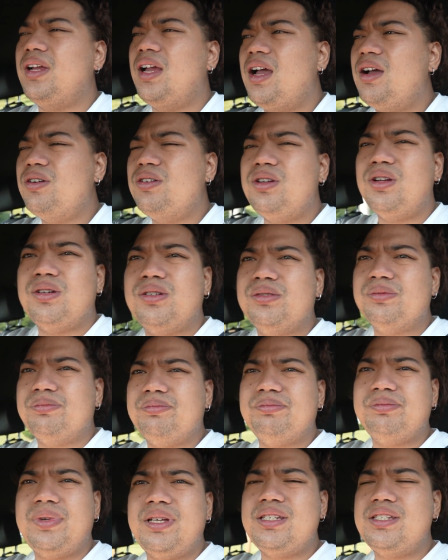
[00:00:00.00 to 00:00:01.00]
I don't know
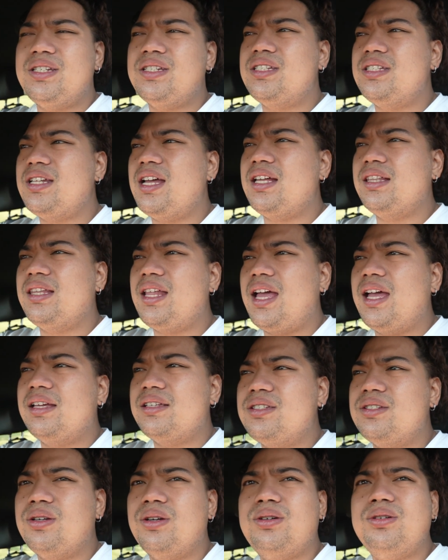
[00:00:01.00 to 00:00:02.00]
it's just not that
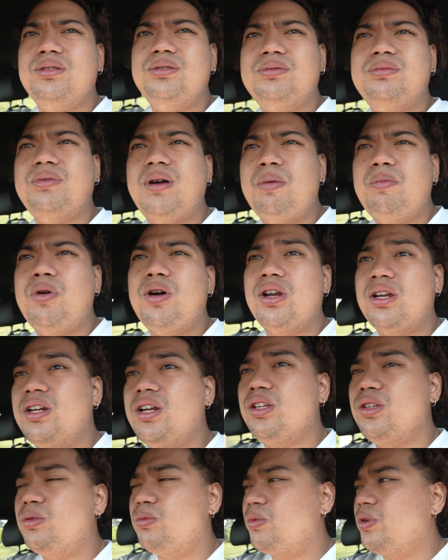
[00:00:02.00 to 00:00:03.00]
so I bought
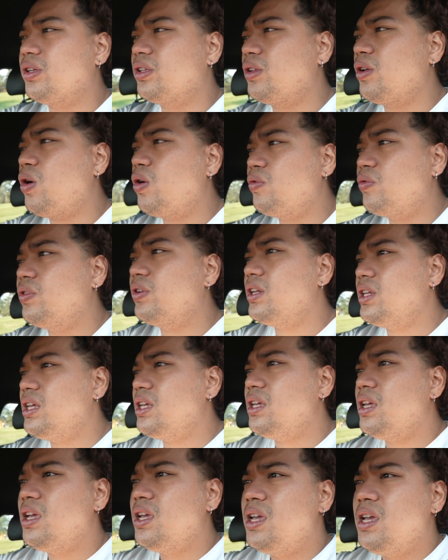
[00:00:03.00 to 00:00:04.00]
another one
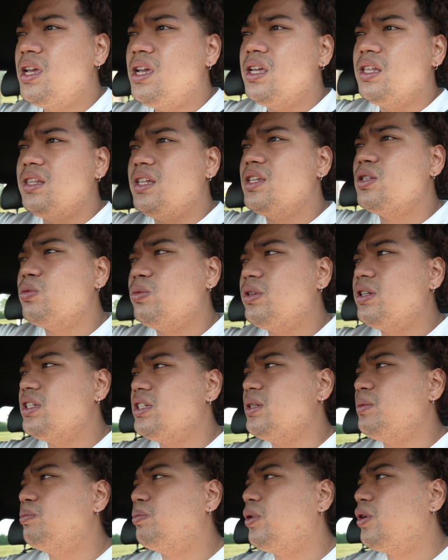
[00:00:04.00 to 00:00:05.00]
hopefully this one
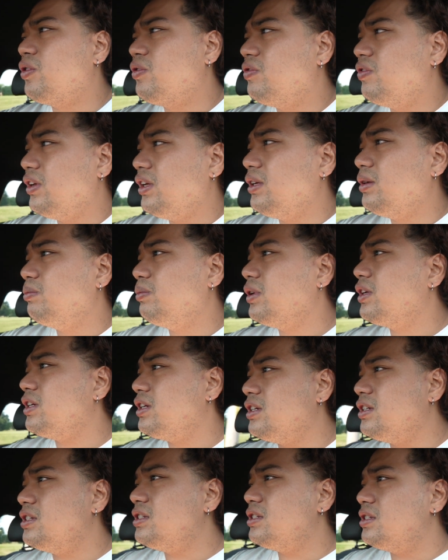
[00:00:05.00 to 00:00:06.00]
is imperfect
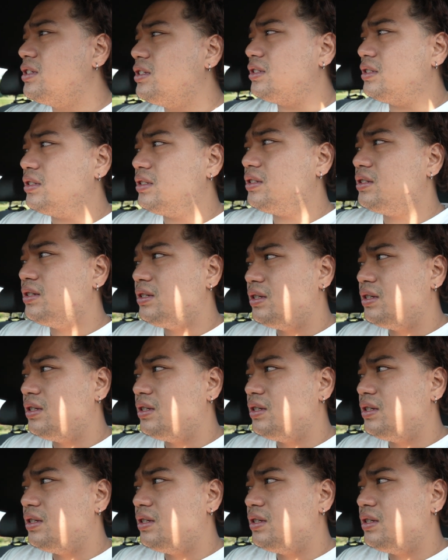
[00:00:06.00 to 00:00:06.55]
because